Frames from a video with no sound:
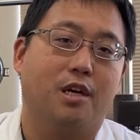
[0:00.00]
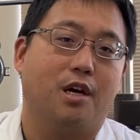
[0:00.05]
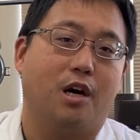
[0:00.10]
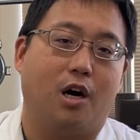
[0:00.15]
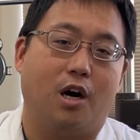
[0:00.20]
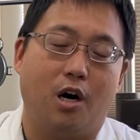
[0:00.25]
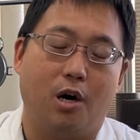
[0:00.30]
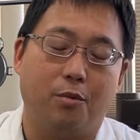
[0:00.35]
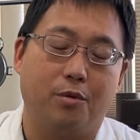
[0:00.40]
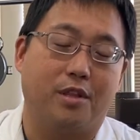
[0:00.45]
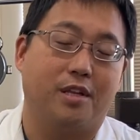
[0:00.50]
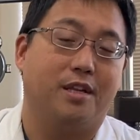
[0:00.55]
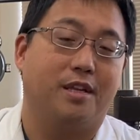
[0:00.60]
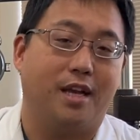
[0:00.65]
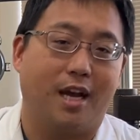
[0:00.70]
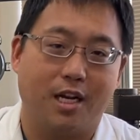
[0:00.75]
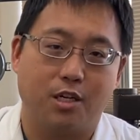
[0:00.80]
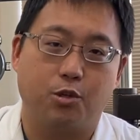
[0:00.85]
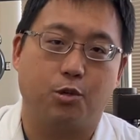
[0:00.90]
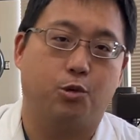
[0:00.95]
all with a
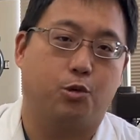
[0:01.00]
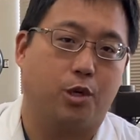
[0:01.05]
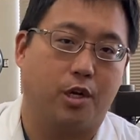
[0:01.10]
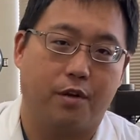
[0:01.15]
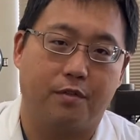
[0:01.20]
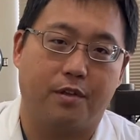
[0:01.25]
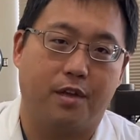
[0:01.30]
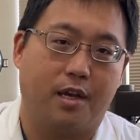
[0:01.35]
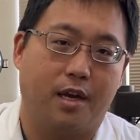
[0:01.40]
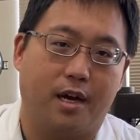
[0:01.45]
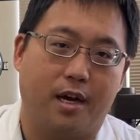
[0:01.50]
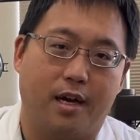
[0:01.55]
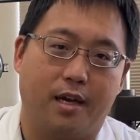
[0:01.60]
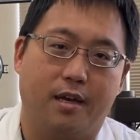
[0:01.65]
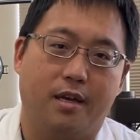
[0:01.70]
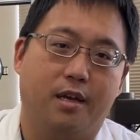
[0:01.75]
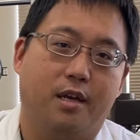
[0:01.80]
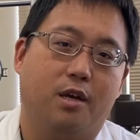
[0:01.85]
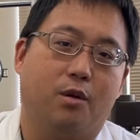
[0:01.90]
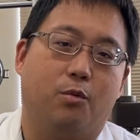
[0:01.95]
natural drain of the eye.
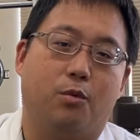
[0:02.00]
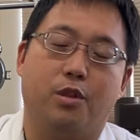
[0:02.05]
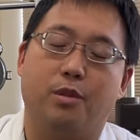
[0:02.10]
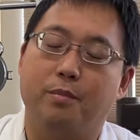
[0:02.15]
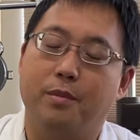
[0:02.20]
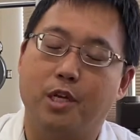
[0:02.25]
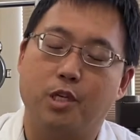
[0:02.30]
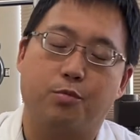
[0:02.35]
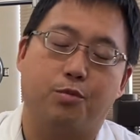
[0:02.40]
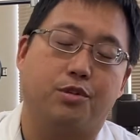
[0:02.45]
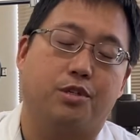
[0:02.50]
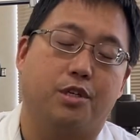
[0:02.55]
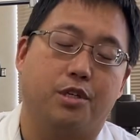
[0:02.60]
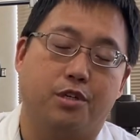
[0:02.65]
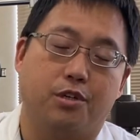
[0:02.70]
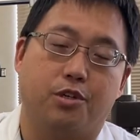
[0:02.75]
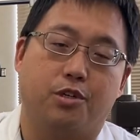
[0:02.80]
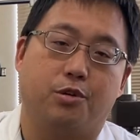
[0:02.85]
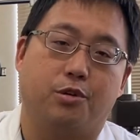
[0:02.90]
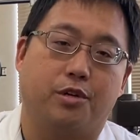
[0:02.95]
With MIGS
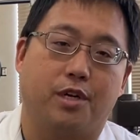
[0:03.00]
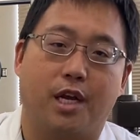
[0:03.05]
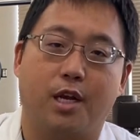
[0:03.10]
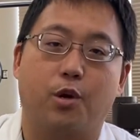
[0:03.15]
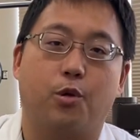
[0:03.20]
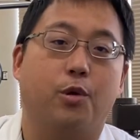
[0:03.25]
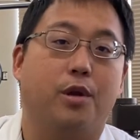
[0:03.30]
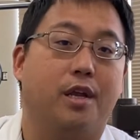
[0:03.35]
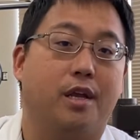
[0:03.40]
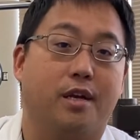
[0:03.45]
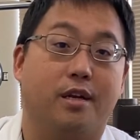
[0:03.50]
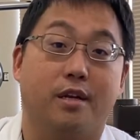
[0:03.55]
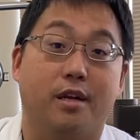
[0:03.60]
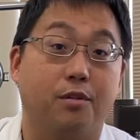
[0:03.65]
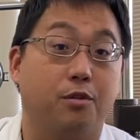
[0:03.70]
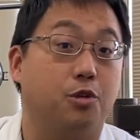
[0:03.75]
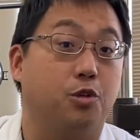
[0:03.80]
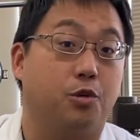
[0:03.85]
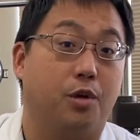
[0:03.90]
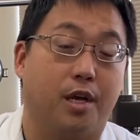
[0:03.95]
procedures, you're not creating
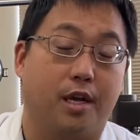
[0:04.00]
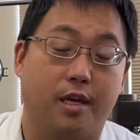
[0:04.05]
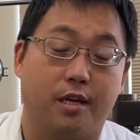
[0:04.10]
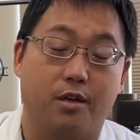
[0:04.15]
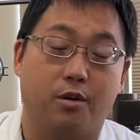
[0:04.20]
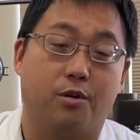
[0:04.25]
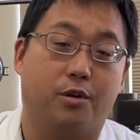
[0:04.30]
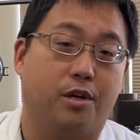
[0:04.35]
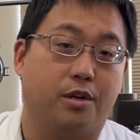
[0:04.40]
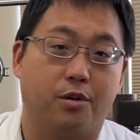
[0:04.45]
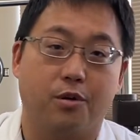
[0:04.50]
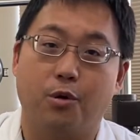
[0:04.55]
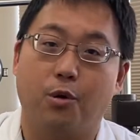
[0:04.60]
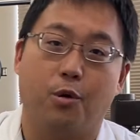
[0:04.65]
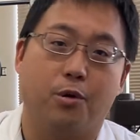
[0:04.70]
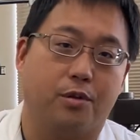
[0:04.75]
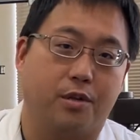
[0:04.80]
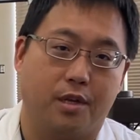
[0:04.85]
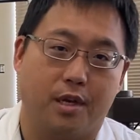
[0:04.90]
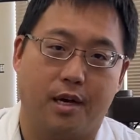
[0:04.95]
another drain or another
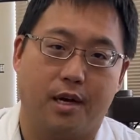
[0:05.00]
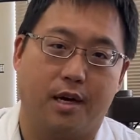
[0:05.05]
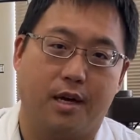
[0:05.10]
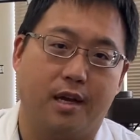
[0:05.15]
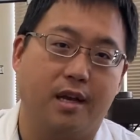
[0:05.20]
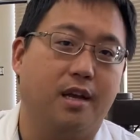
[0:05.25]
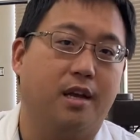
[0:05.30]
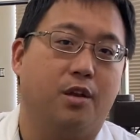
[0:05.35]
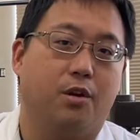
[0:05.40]
hole in the eye.